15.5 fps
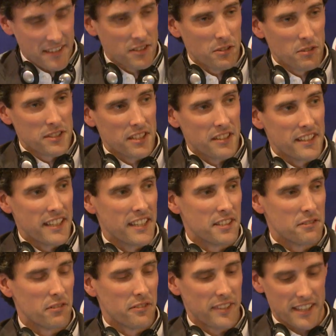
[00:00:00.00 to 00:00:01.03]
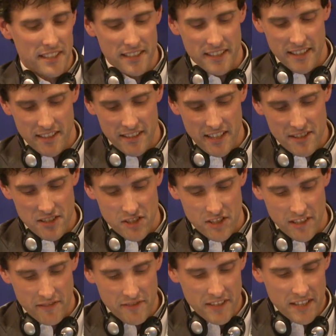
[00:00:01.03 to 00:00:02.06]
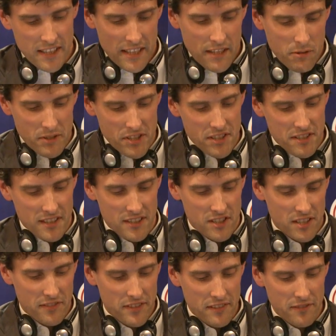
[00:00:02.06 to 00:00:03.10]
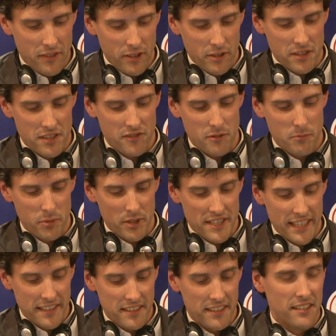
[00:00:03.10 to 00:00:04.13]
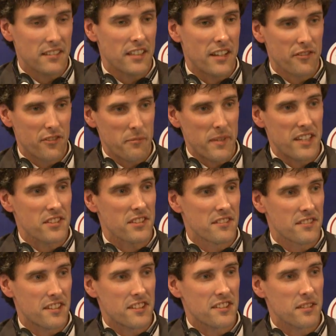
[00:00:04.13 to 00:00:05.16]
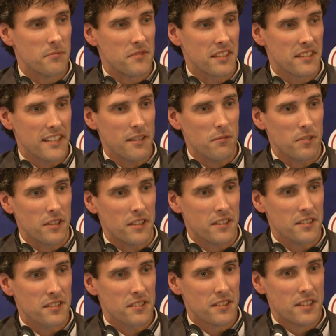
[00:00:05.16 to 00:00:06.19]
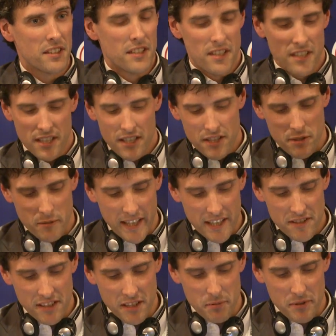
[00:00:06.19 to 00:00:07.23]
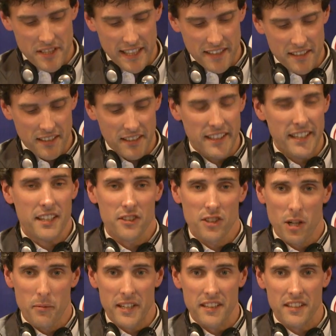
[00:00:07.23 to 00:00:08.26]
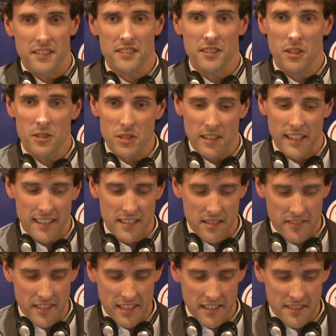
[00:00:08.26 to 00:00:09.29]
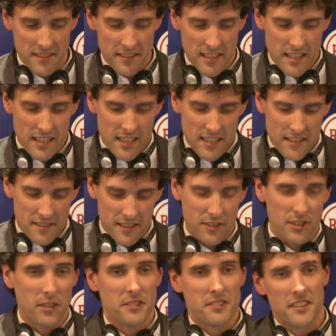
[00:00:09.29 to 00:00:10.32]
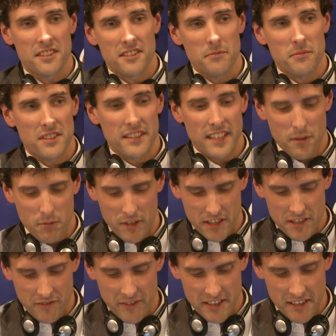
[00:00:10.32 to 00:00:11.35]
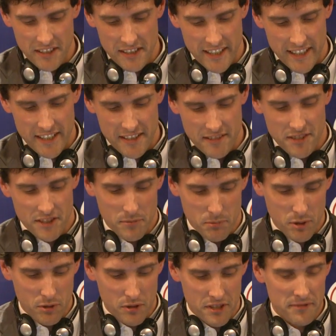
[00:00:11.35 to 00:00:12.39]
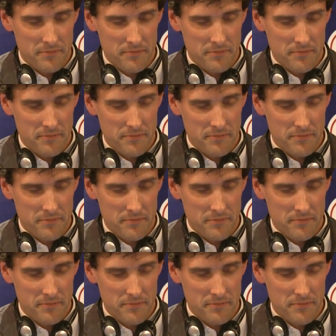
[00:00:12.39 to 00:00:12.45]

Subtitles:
also then is reflected in another shift, which is a shift in focus from protecting information systems and networks to actually protecting the economic and social activities that those systems and networks facilitate and support.